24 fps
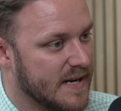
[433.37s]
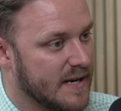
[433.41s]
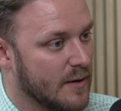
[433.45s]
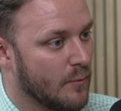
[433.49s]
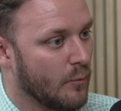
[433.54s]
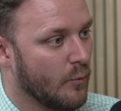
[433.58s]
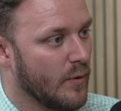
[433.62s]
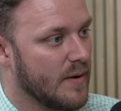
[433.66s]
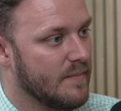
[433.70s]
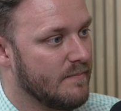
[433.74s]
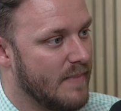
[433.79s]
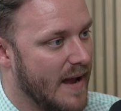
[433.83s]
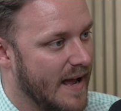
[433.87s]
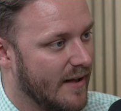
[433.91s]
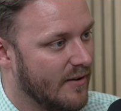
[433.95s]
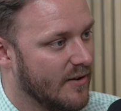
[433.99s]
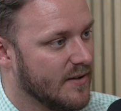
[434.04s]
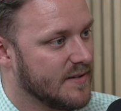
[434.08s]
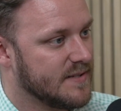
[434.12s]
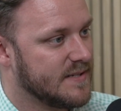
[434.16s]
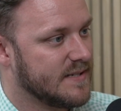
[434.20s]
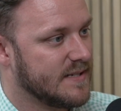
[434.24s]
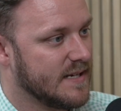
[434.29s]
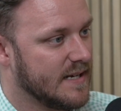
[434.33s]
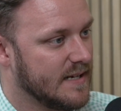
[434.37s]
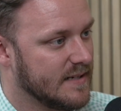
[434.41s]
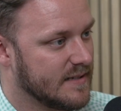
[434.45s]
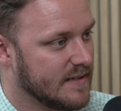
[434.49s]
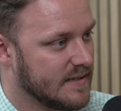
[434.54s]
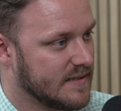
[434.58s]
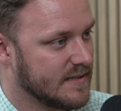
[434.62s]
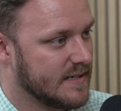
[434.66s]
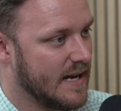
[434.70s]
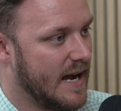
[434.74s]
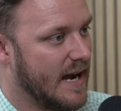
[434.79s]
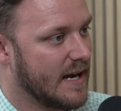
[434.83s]
and rebalance into
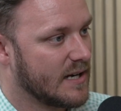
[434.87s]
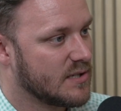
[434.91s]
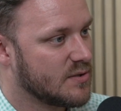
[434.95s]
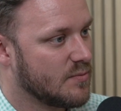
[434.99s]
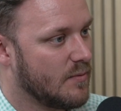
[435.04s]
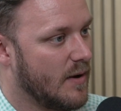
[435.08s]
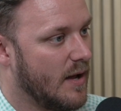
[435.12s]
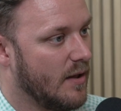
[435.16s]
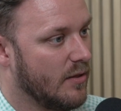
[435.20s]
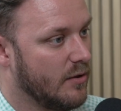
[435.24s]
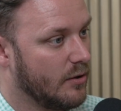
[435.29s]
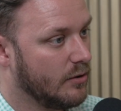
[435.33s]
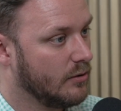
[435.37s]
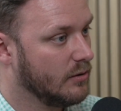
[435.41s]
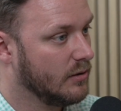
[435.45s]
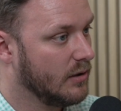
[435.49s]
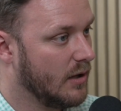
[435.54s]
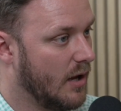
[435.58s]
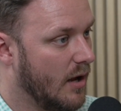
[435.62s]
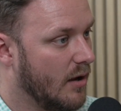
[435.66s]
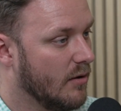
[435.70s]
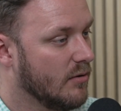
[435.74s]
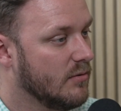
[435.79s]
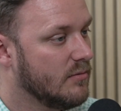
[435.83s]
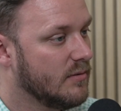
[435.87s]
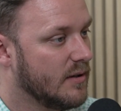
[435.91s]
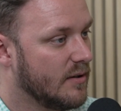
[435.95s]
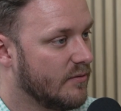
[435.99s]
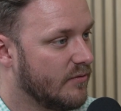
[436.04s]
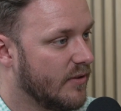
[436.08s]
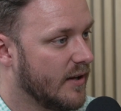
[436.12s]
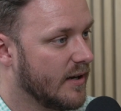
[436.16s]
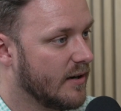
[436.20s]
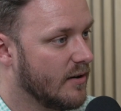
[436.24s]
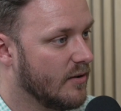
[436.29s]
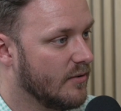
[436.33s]
stocks while they're low if
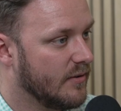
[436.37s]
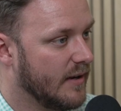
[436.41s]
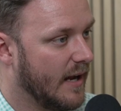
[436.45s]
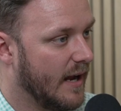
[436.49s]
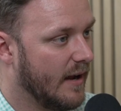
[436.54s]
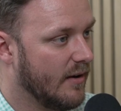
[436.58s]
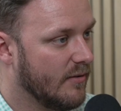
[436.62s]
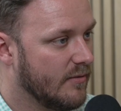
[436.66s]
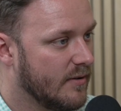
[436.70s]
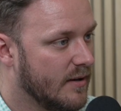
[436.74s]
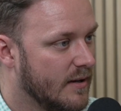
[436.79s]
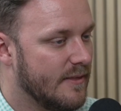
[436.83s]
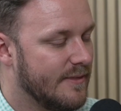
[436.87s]
they go down.